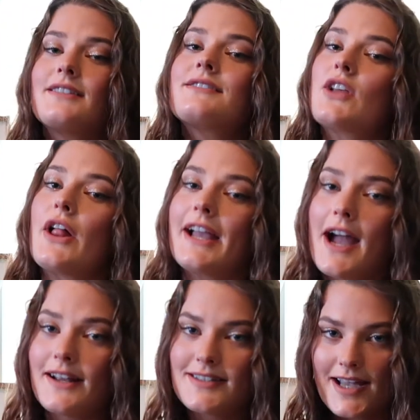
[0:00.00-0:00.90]
That's all I
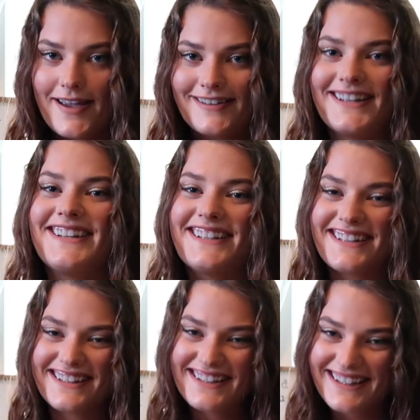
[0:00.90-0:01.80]
gotta say.
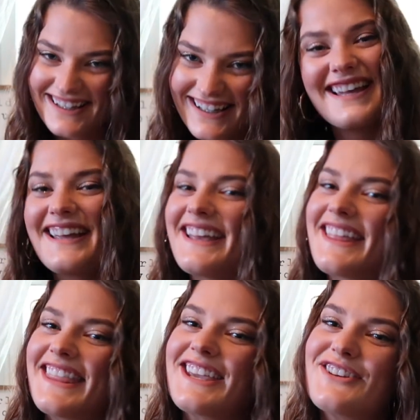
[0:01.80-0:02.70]

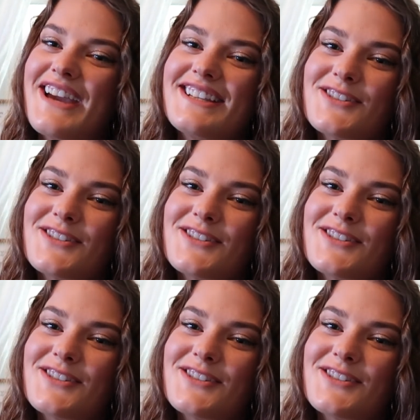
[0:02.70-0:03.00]
Thank you guys